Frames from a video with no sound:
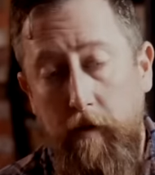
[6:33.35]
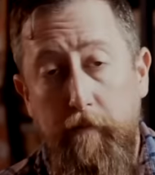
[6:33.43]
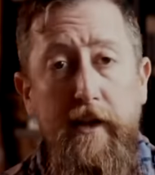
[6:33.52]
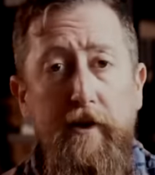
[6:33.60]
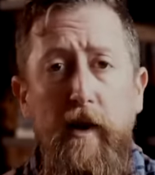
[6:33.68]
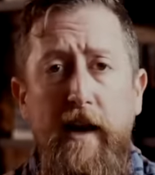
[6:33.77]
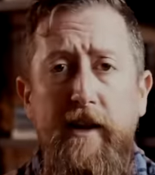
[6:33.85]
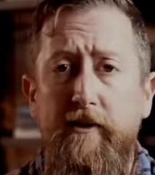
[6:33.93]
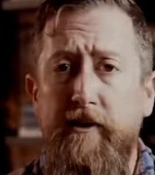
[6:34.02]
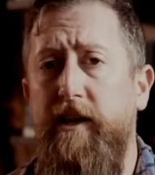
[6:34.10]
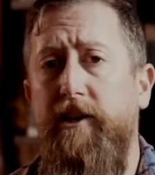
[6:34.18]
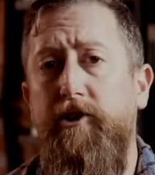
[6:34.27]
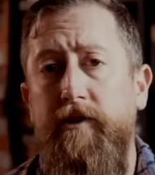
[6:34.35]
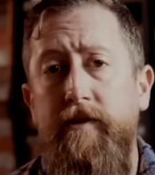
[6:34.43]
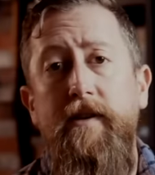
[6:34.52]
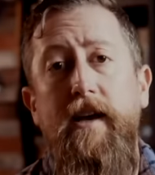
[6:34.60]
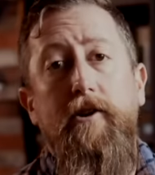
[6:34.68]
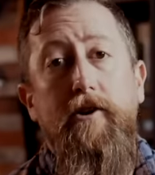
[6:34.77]
big radio
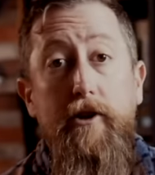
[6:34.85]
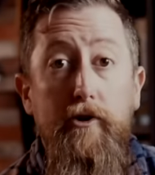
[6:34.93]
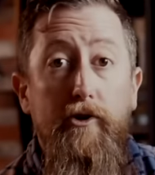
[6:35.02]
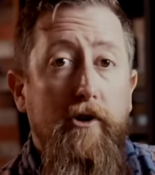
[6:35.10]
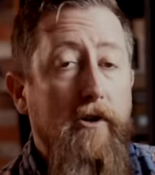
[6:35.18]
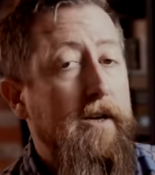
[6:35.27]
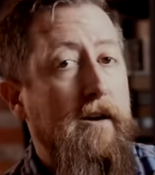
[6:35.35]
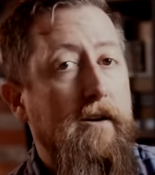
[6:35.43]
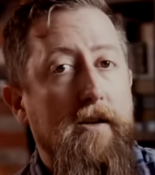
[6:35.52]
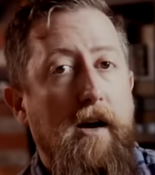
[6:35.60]
stations that are usually on